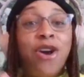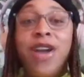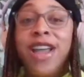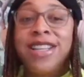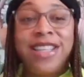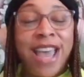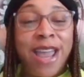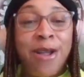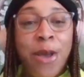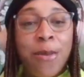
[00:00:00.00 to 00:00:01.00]
go ahead and
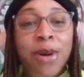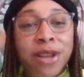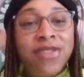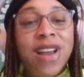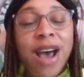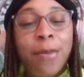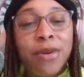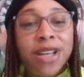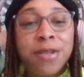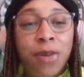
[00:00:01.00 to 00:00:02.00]
stay. But if not,
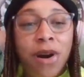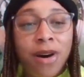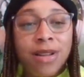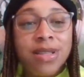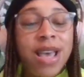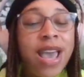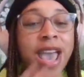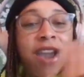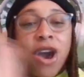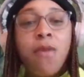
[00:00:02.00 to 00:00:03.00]
press pause
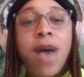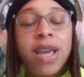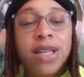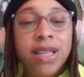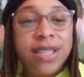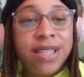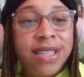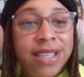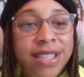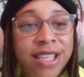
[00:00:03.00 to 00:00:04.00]
and go back and listen
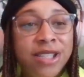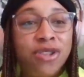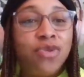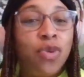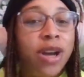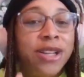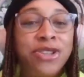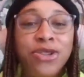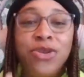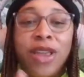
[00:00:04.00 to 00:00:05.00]
to seasons 1,
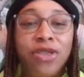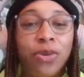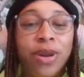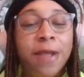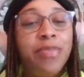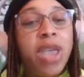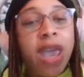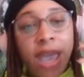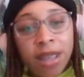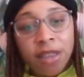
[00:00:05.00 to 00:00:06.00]
2, and 3
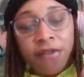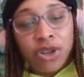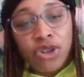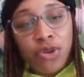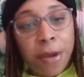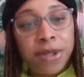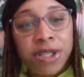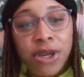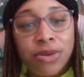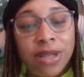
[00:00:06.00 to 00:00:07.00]
and the first 2
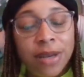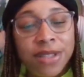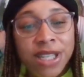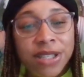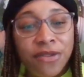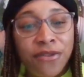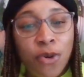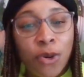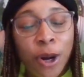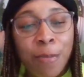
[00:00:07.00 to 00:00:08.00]
episodes of season
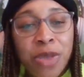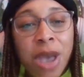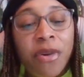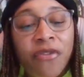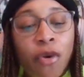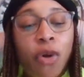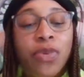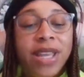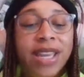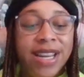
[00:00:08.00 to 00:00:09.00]
4 before
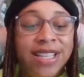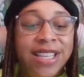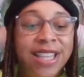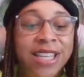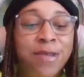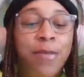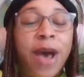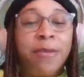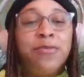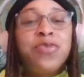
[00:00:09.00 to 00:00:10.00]
we get into this.
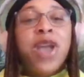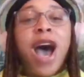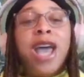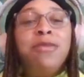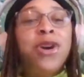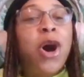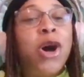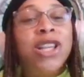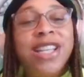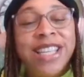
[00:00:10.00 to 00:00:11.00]
But I am
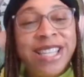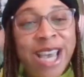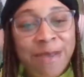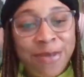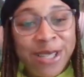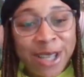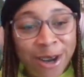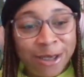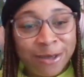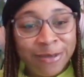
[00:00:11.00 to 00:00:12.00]
calling this
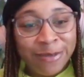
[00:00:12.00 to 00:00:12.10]
episode